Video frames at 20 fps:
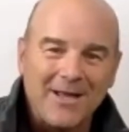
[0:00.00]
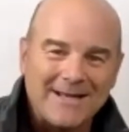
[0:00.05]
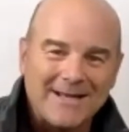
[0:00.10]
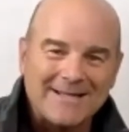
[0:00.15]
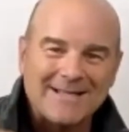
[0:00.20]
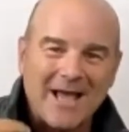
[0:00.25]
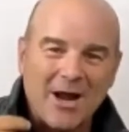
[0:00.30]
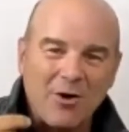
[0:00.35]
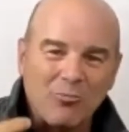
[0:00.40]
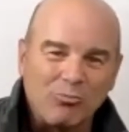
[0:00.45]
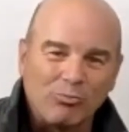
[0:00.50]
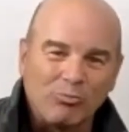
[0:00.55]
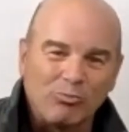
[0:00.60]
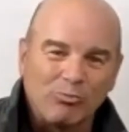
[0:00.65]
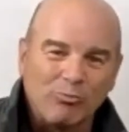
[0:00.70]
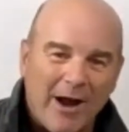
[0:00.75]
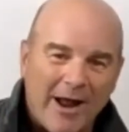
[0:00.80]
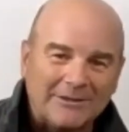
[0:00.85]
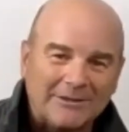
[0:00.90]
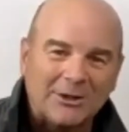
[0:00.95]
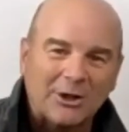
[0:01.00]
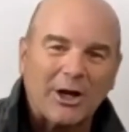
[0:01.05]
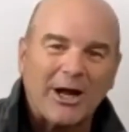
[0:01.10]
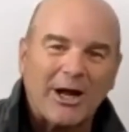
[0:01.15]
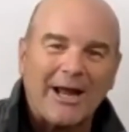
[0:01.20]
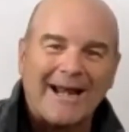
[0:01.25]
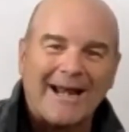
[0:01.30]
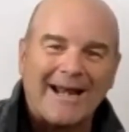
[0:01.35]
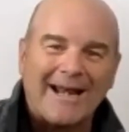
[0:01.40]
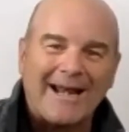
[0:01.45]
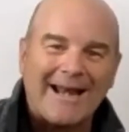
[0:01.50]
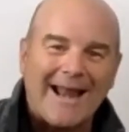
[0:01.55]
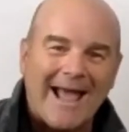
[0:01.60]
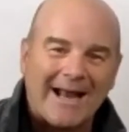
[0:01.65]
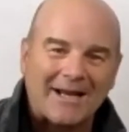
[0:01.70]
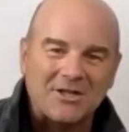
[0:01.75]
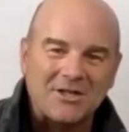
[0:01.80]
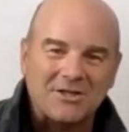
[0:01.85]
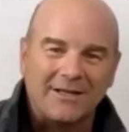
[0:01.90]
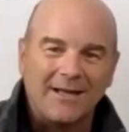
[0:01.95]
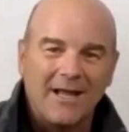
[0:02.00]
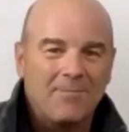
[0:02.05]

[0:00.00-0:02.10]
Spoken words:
Is that regular connection.